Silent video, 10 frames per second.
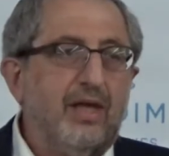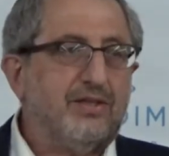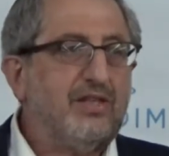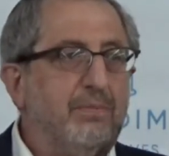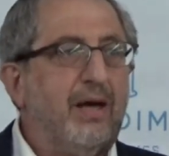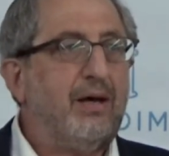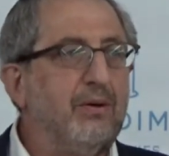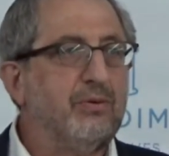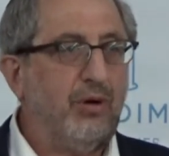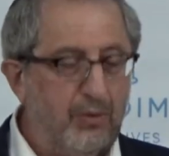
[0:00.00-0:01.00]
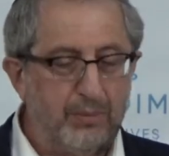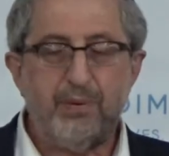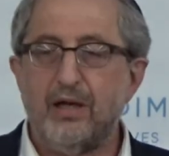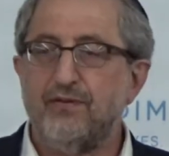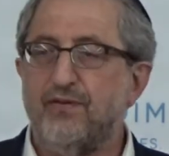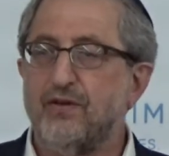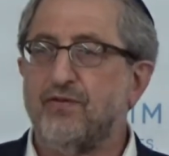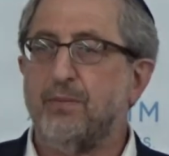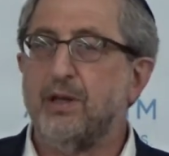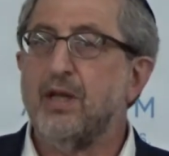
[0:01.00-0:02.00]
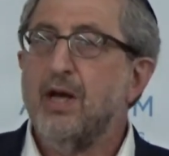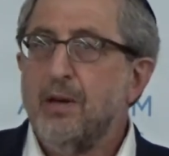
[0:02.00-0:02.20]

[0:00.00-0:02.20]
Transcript: they somehow grow and benefit from it.